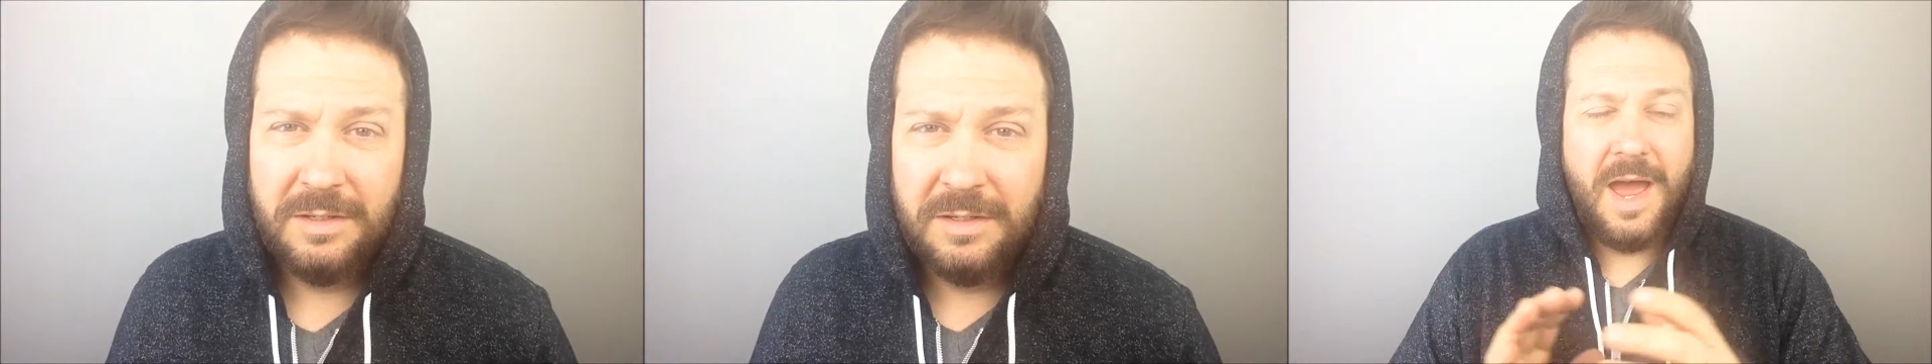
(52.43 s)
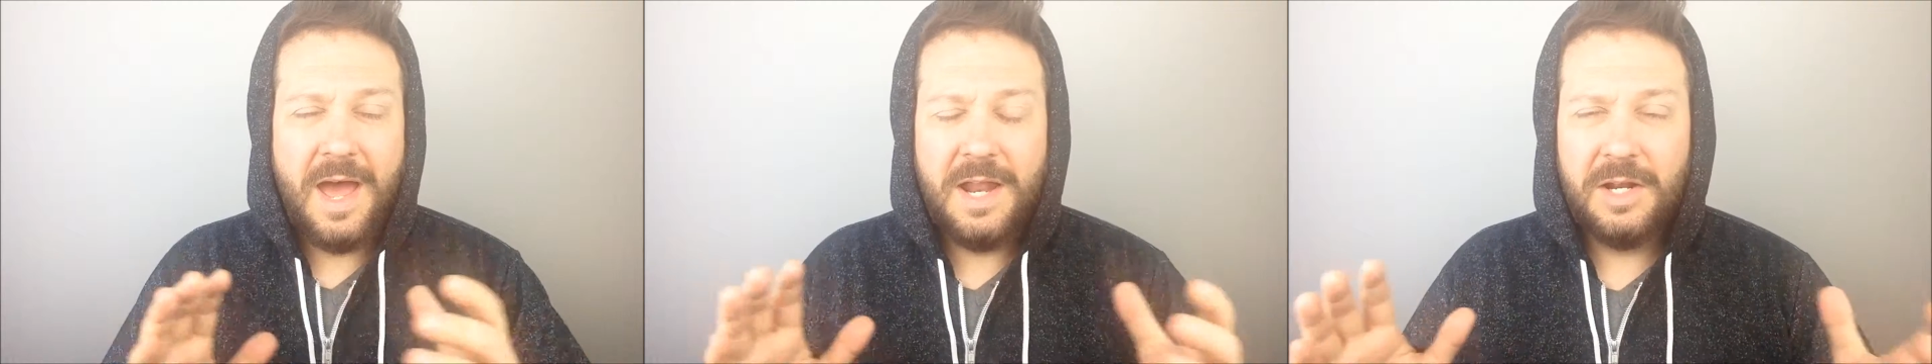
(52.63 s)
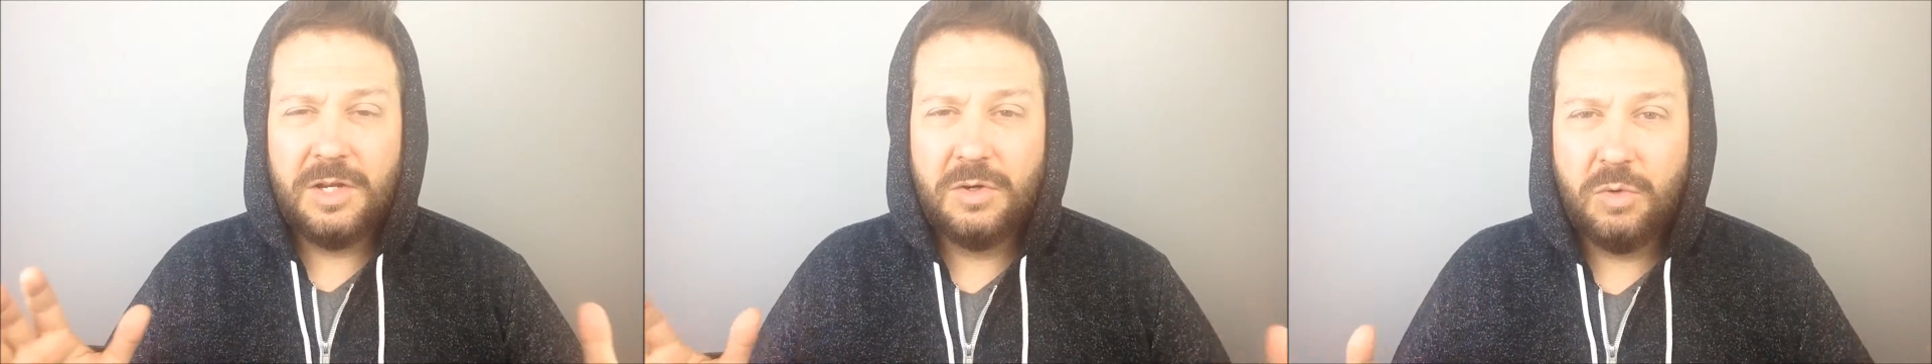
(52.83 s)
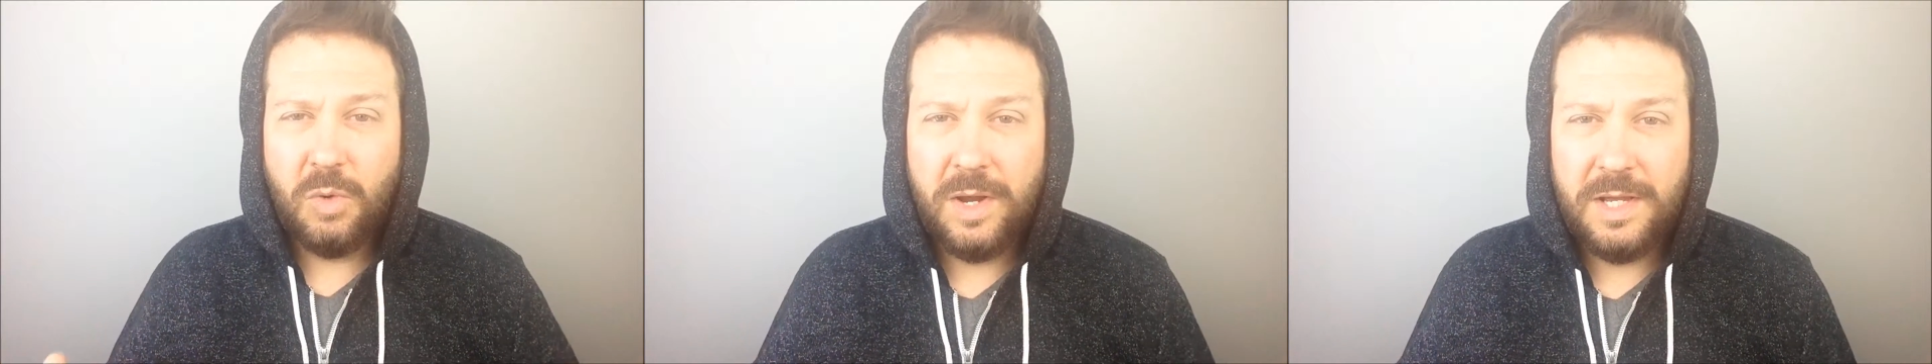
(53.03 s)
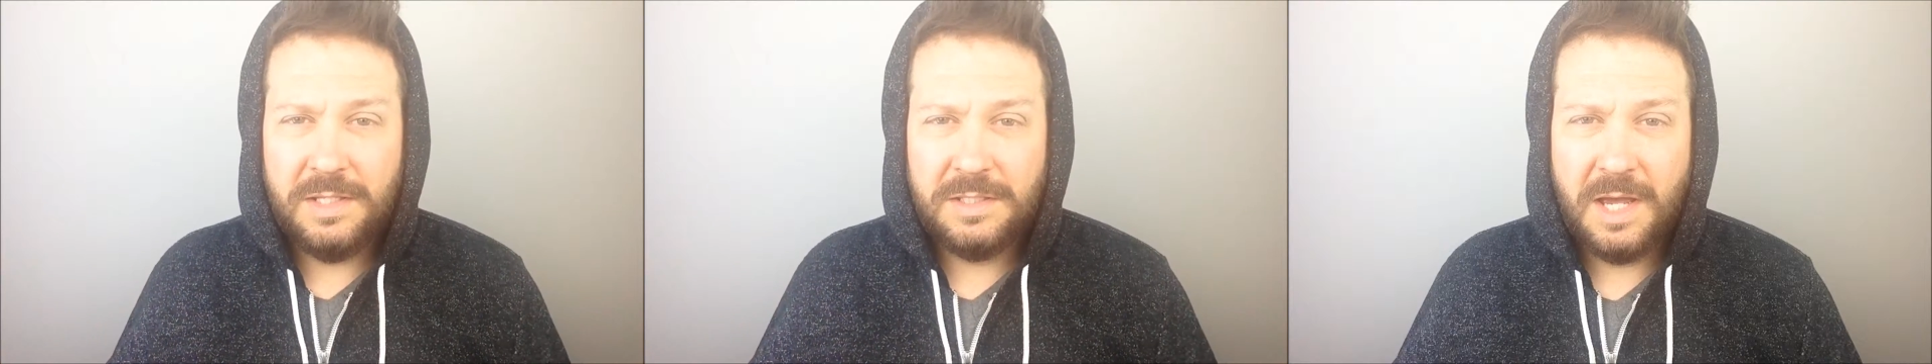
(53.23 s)
I had a
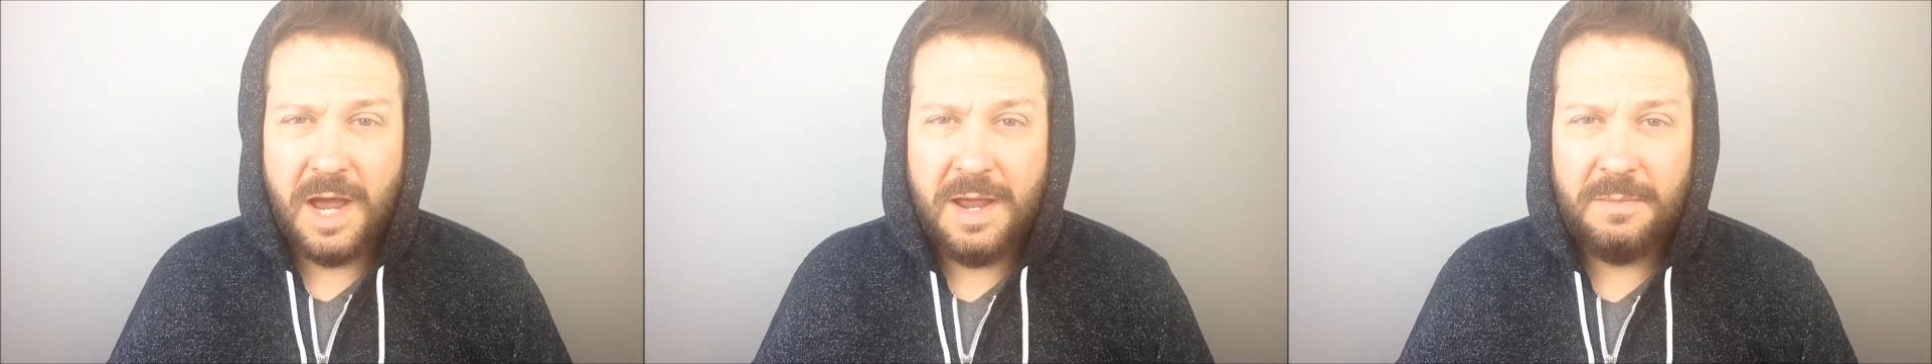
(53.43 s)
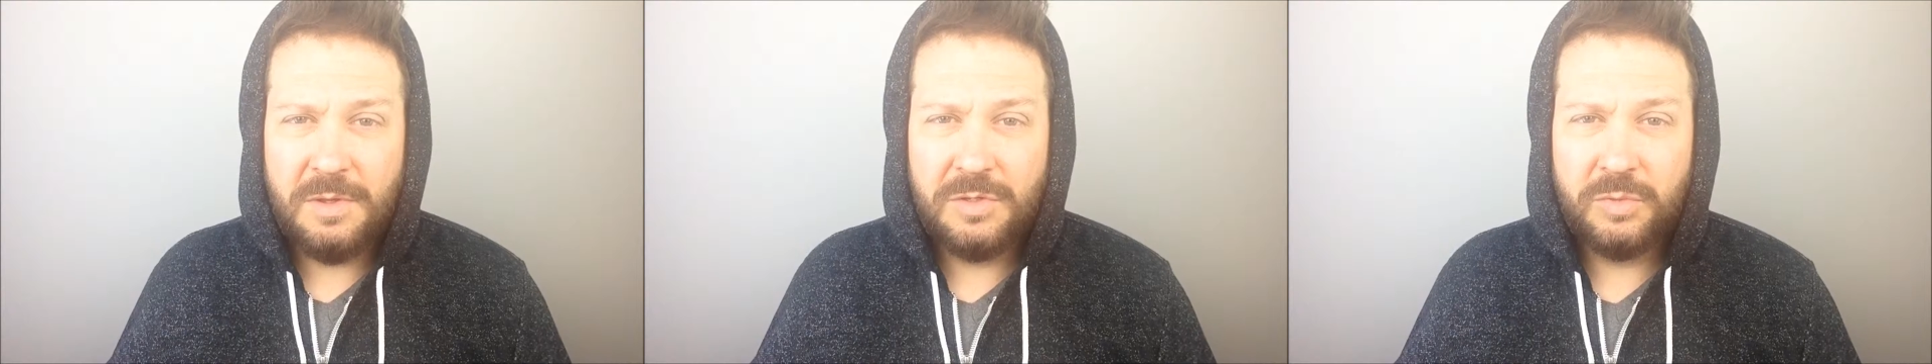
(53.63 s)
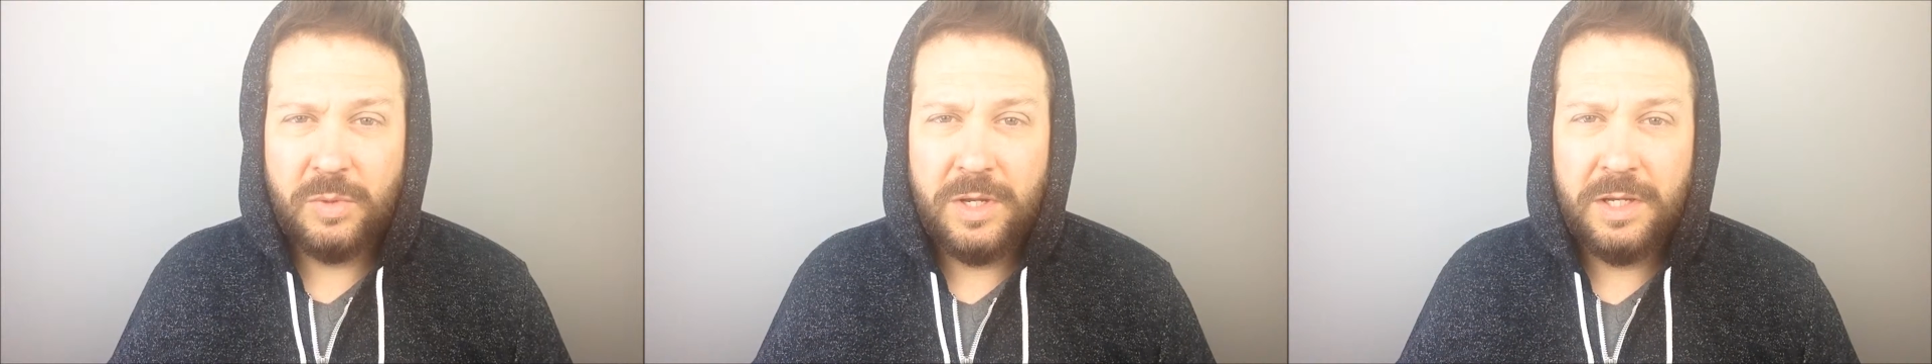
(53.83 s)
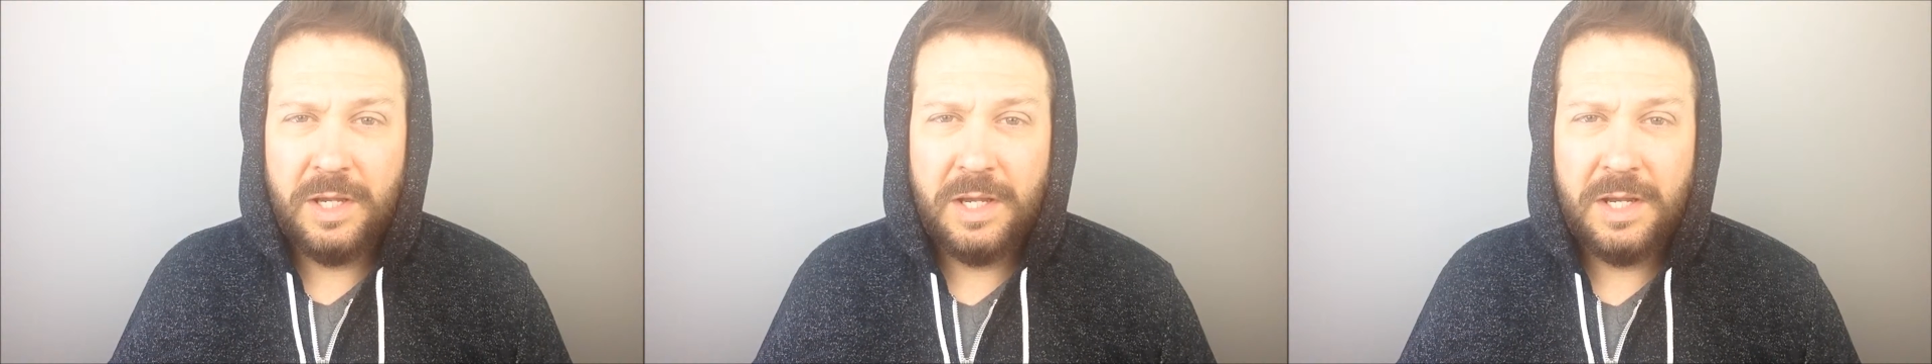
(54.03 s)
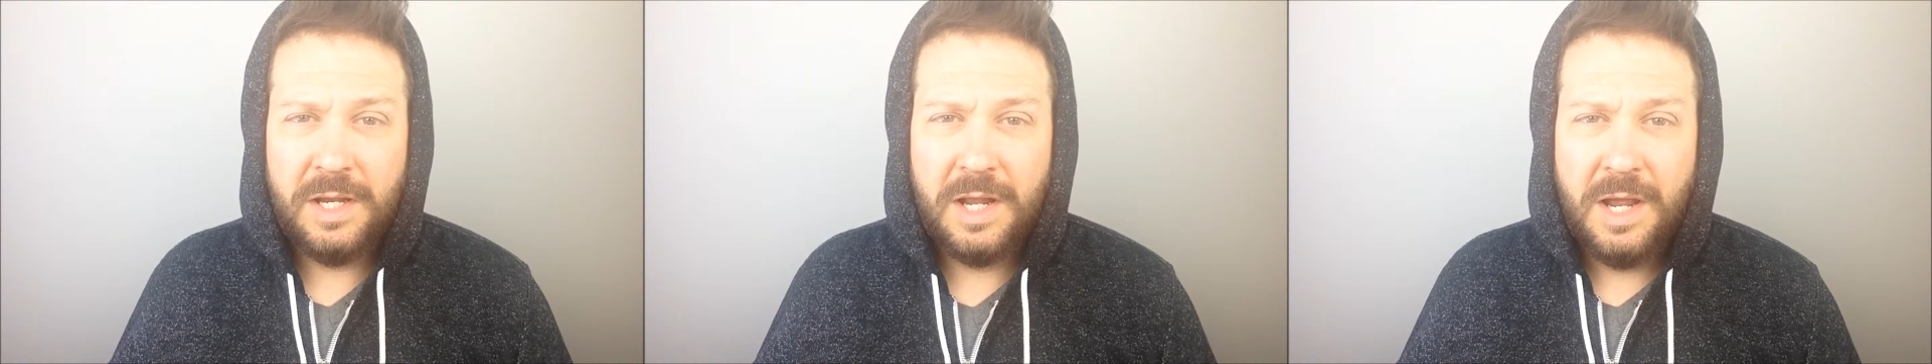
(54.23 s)
great time this
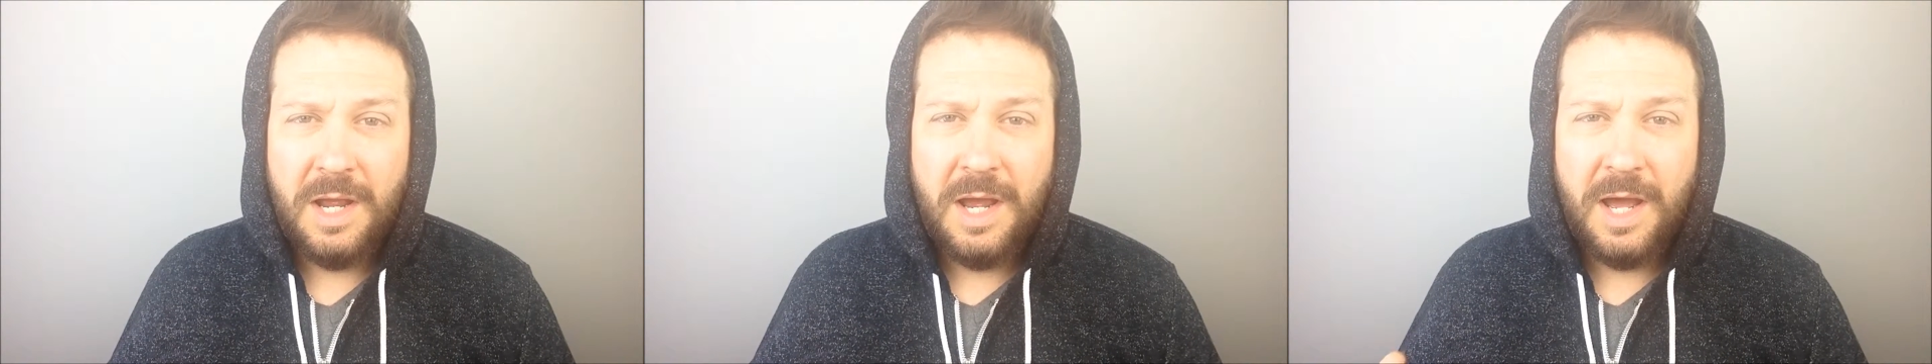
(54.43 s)
weekend.